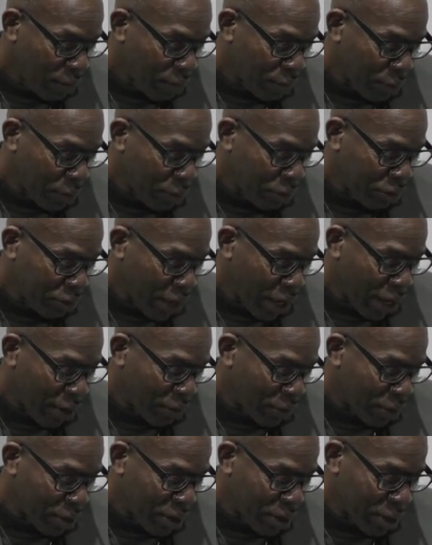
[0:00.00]
first
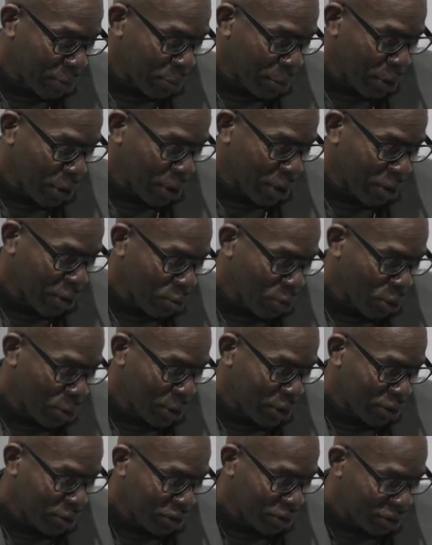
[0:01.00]
African American
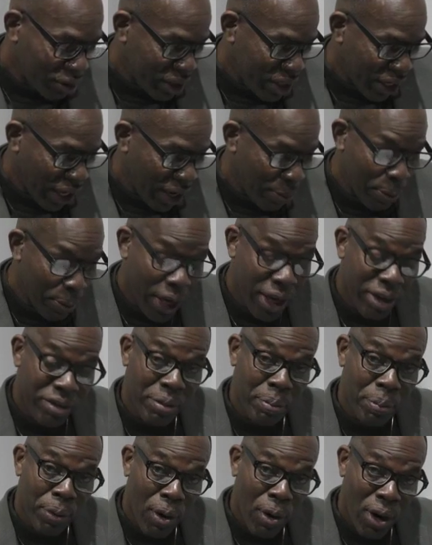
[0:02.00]
woman to seek a
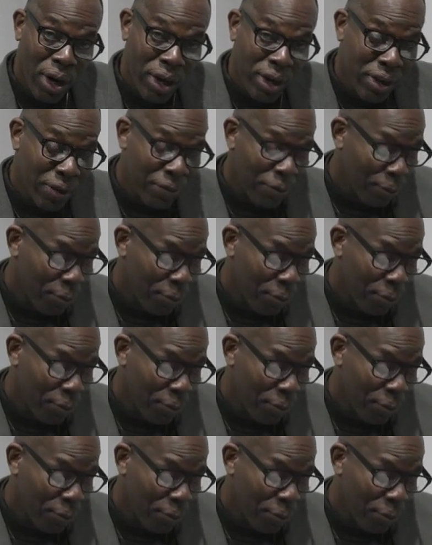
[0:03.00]
major party.